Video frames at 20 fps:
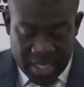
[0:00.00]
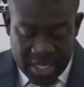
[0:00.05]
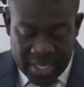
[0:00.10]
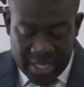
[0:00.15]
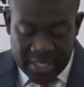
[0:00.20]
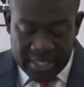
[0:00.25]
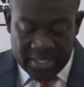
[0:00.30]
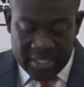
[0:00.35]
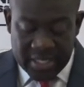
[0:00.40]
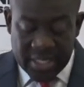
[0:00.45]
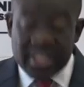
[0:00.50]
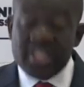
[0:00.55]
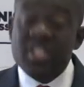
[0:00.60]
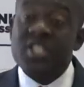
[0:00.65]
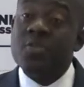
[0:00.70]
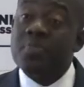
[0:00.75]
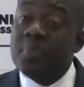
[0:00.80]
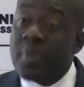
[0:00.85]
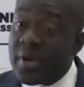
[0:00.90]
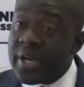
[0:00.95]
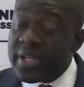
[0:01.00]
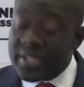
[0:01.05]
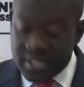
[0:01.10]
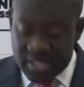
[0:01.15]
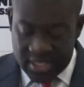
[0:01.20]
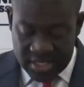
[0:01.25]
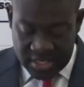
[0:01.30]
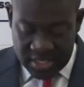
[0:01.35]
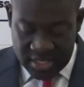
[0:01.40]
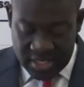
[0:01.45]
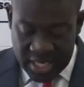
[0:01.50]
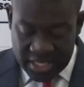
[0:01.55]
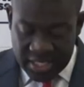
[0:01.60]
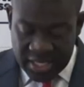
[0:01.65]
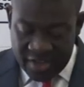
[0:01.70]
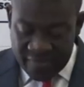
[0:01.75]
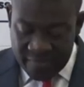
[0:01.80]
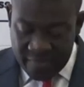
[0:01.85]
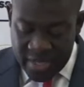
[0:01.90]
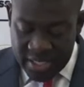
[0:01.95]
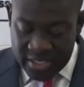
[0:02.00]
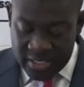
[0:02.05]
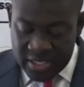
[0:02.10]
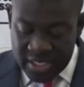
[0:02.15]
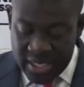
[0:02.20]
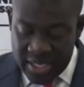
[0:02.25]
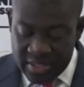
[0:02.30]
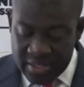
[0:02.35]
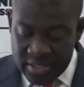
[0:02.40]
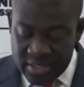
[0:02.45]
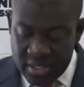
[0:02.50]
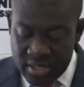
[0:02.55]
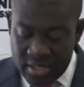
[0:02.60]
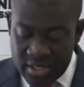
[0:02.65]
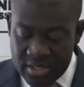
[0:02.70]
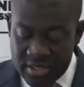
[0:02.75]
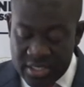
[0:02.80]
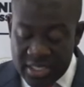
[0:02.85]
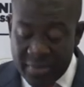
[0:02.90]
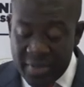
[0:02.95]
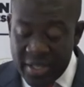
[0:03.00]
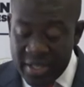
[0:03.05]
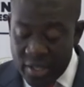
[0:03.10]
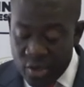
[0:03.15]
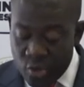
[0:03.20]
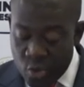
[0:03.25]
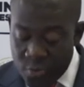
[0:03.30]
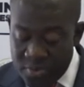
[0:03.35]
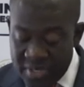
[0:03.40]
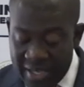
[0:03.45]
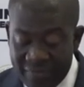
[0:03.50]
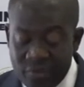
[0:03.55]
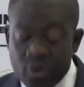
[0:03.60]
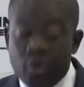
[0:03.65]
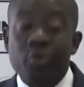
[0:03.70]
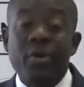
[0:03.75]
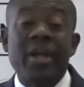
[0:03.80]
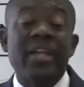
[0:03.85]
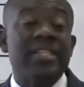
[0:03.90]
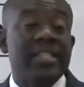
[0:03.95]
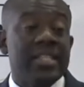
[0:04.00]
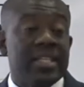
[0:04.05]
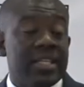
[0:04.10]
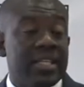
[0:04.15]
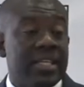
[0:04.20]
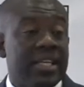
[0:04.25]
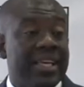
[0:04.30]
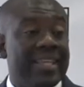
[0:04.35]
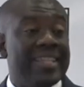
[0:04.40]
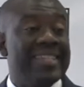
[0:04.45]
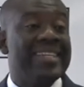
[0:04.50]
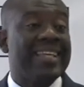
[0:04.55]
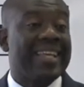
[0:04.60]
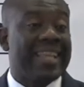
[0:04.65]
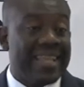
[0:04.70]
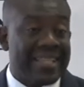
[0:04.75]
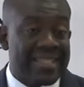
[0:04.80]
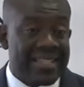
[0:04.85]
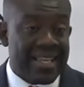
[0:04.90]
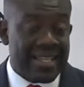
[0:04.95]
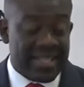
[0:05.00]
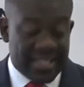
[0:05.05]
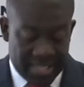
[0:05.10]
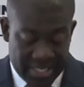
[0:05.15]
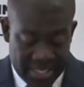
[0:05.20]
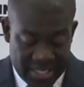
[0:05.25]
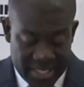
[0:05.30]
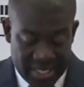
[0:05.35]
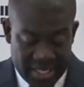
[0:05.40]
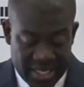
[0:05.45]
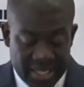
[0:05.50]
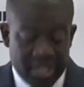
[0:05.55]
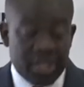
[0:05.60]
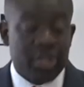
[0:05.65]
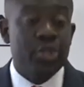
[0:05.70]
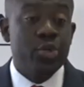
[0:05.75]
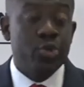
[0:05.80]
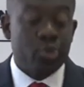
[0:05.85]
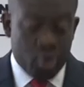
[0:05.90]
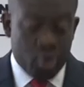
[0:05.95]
It is in this spirit that government and some other groups have already indicated new